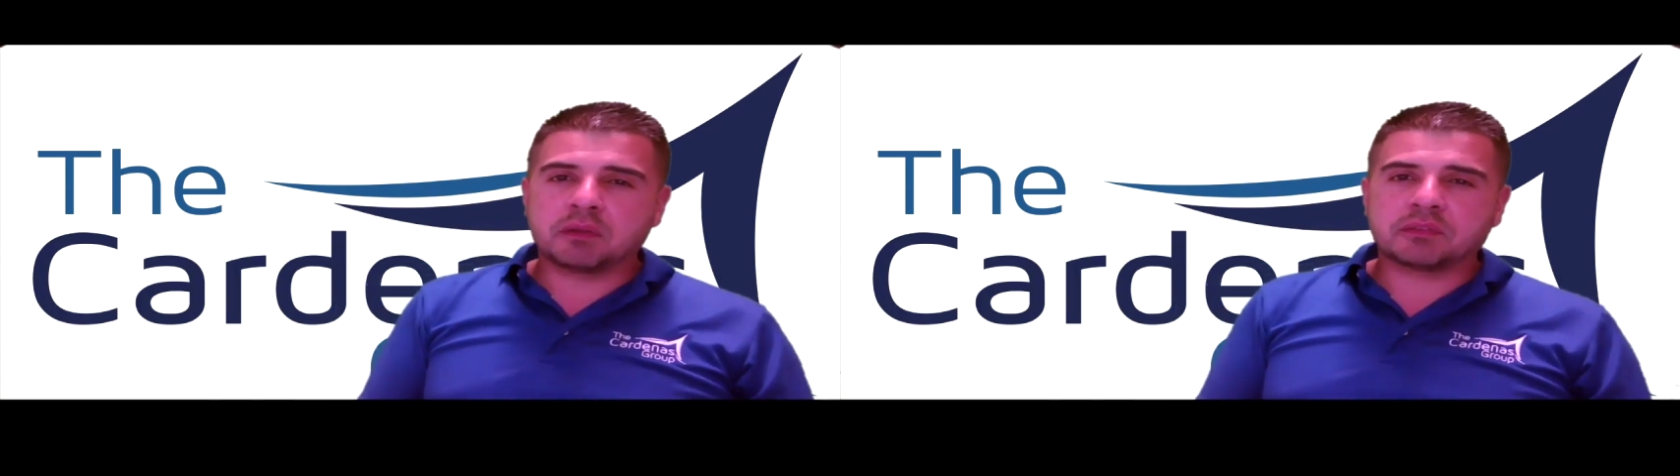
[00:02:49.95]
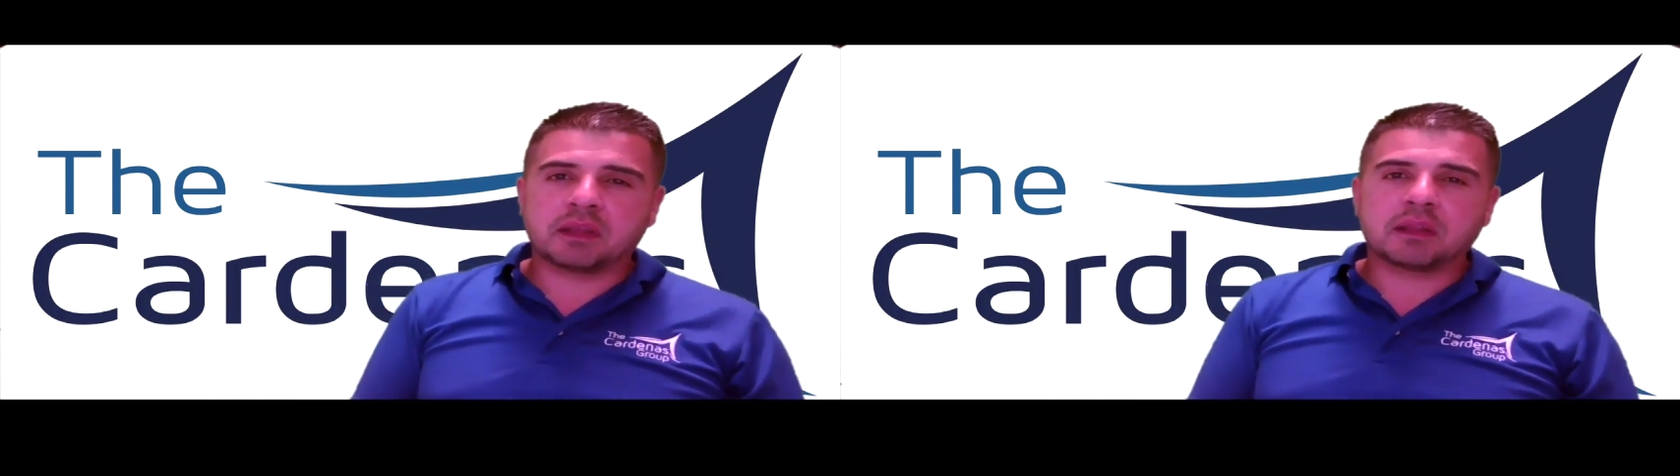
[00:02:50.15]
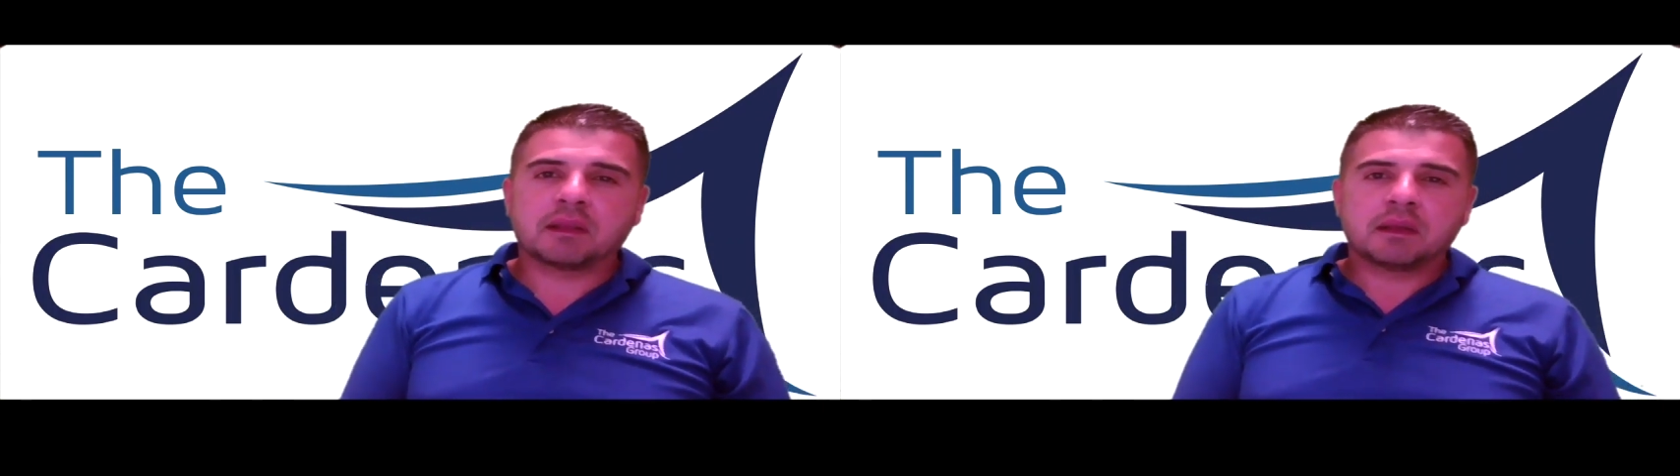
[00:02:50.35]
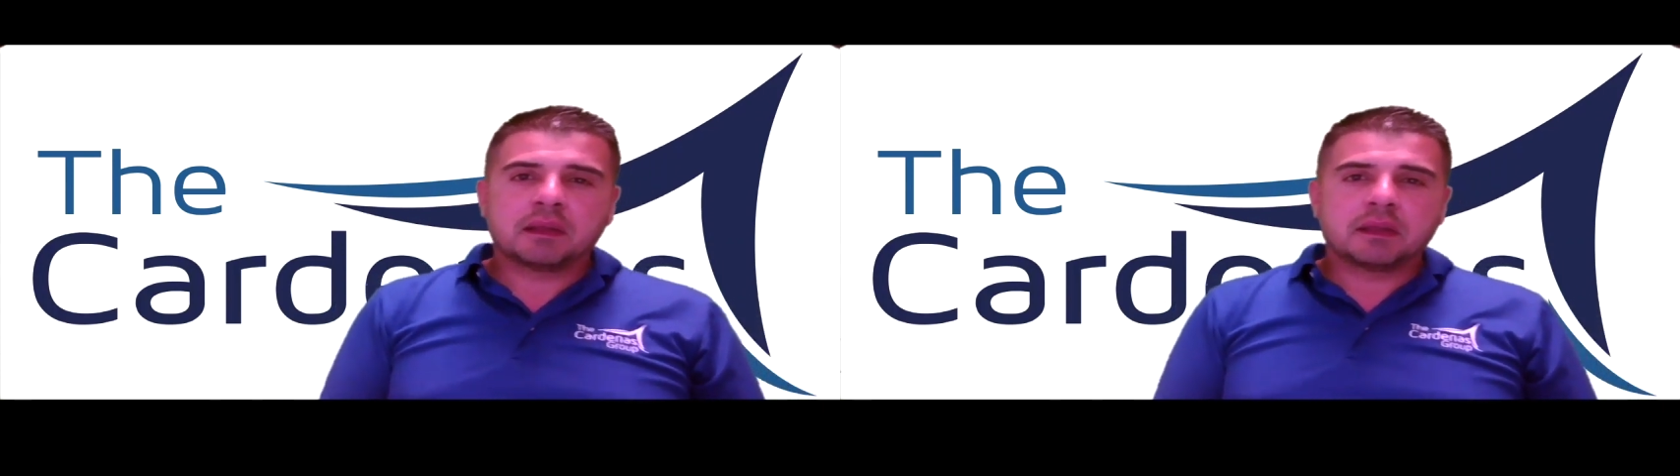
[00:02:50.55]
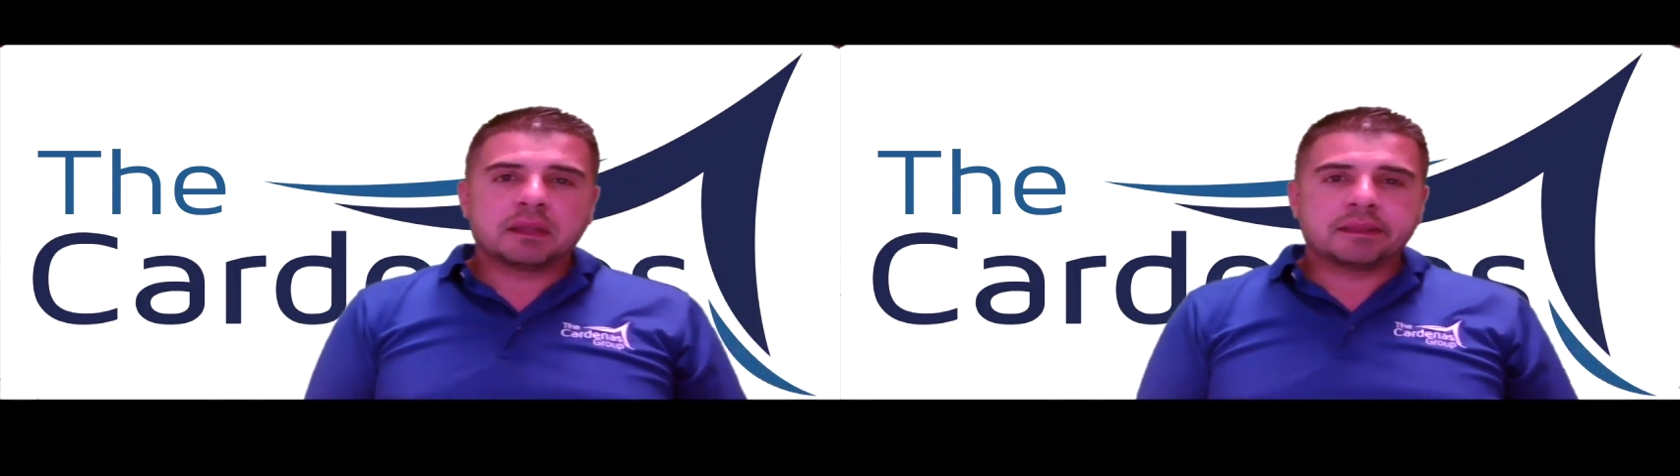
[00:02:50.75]
estate.
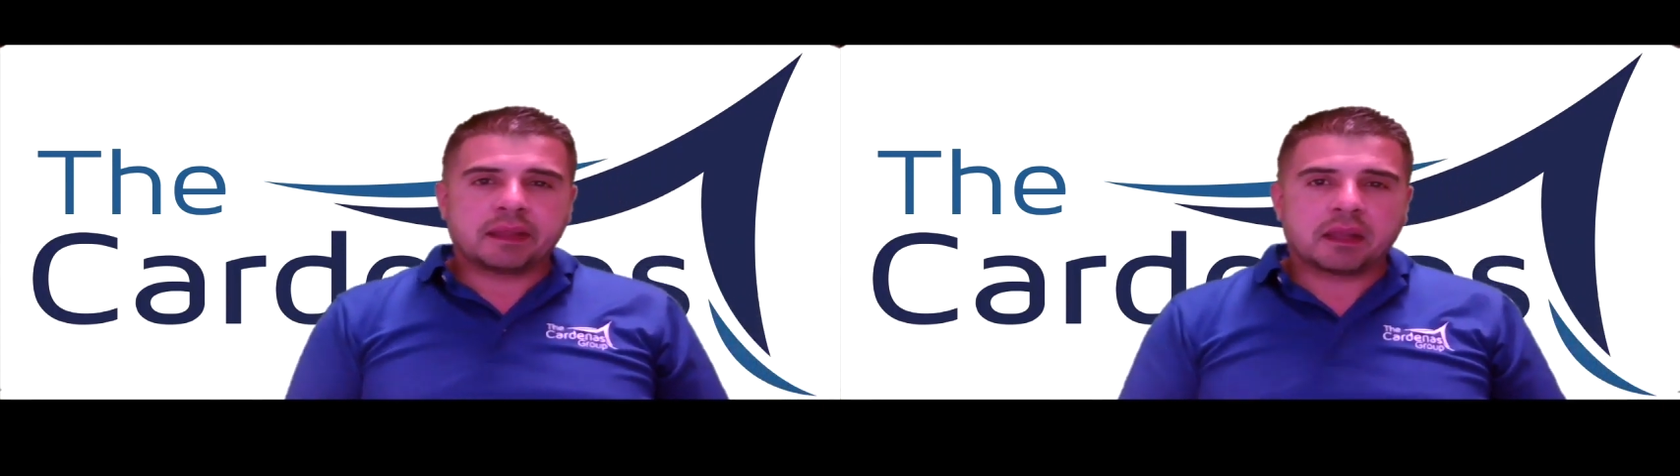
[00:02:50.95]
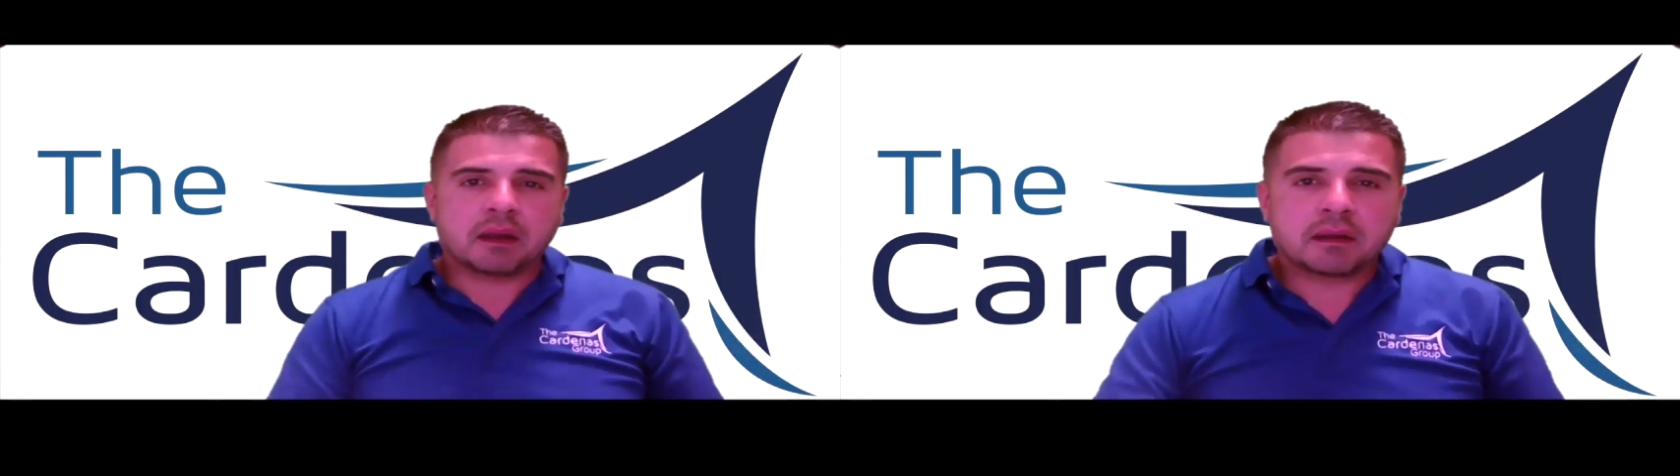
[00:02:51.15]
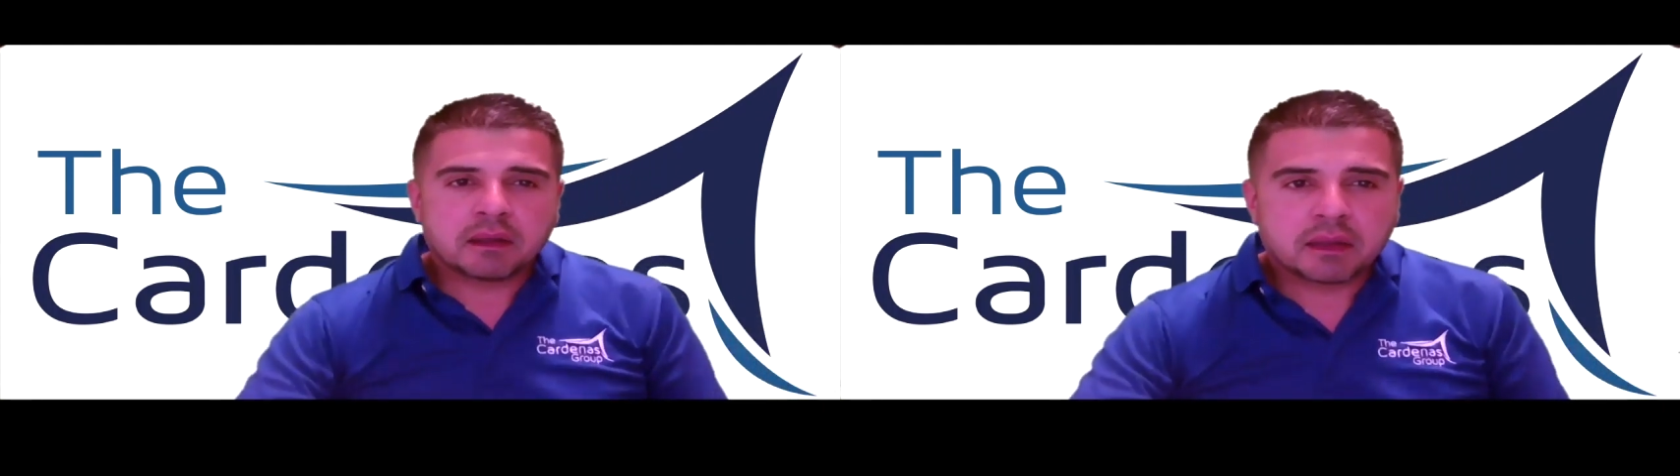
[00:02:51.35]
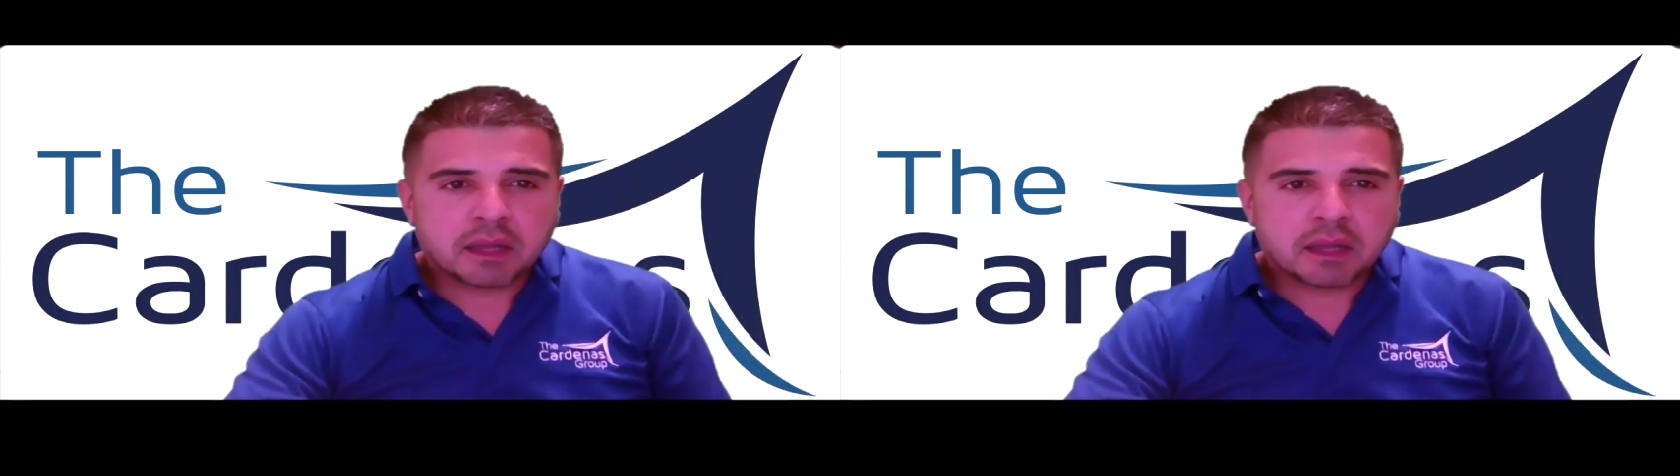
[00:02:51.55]
Take care.